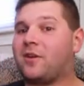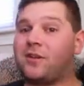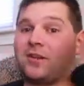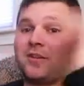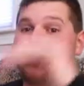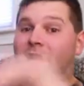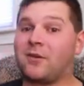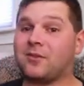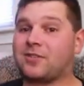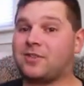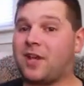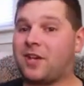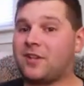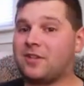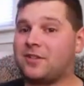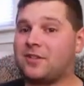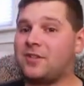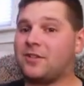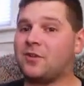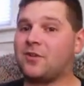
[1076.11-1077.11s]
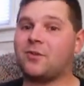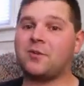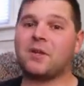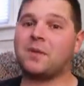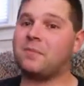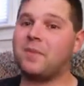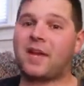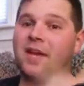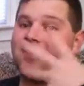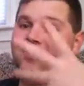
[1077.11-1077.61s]
I thought that was kind of cute, and
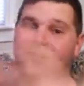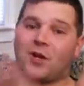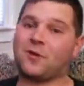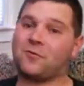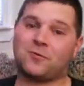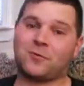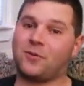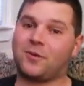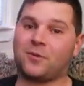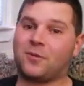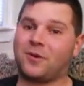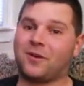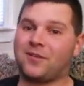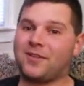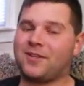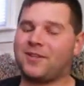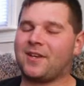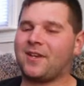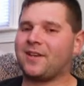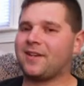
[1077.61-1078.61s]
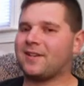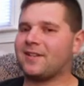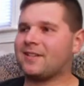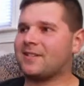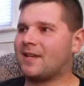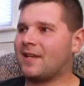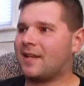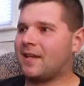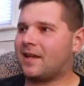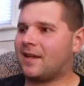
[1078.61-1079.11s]
it pays off really well at the
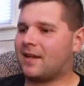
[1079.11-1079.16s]
end.